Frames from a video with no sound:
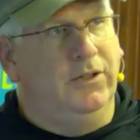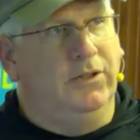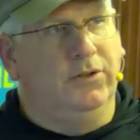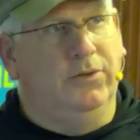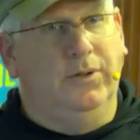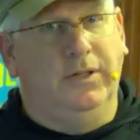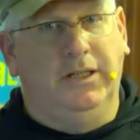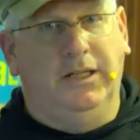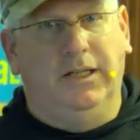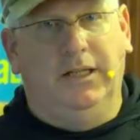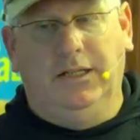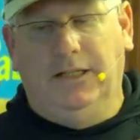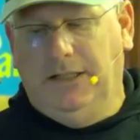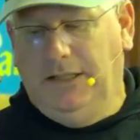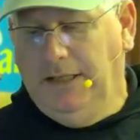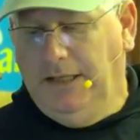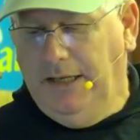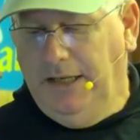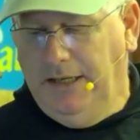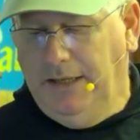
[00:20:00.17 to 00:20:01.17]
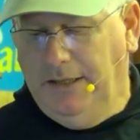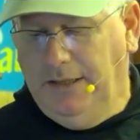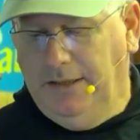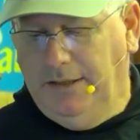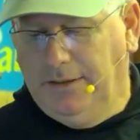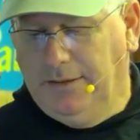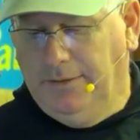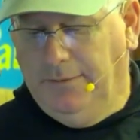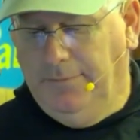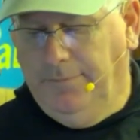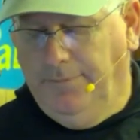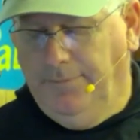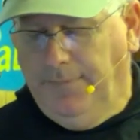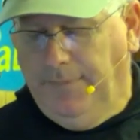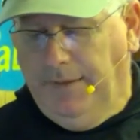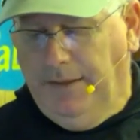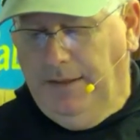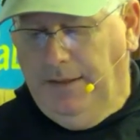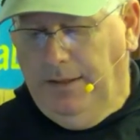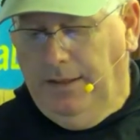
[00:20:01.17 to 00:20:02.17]
going NDI in here,
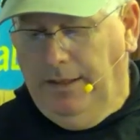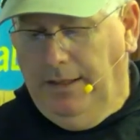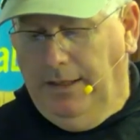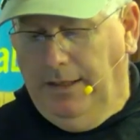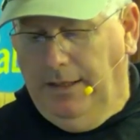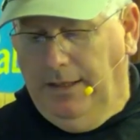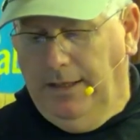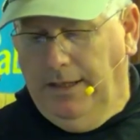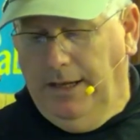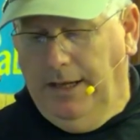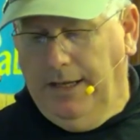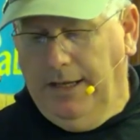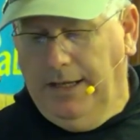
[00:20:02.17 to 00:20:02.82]
and